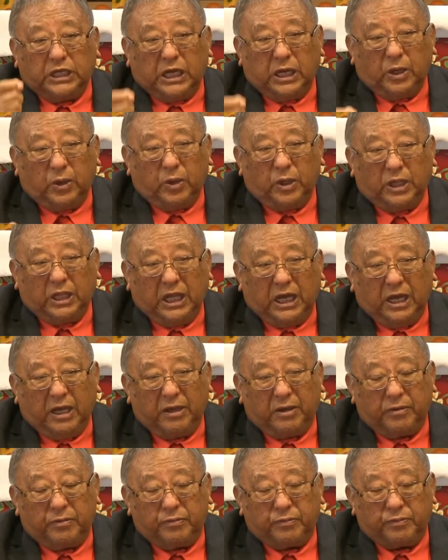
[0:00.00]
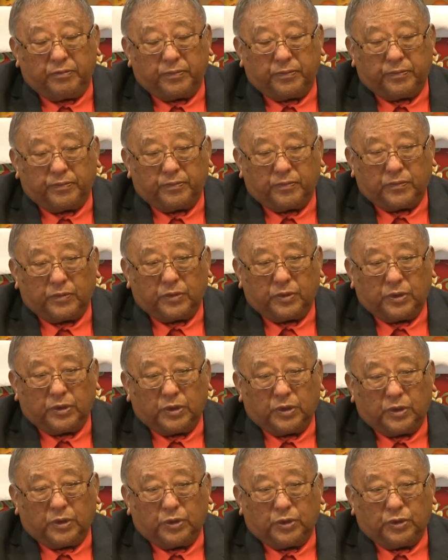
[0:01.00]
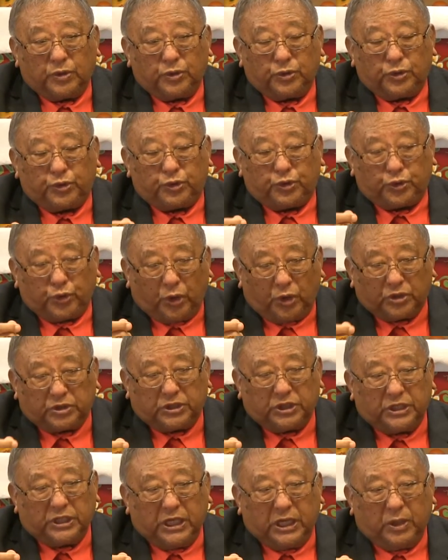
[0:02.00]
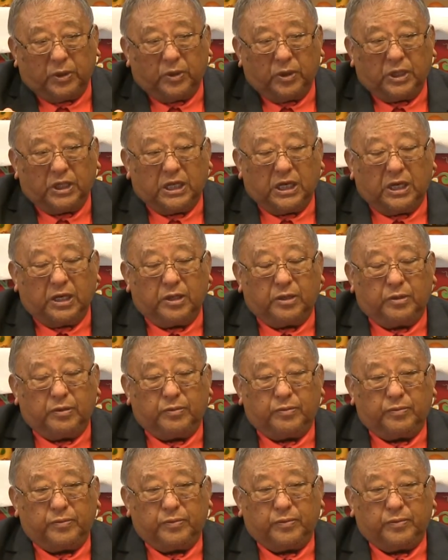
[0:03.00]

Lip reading: our life, shorten our life.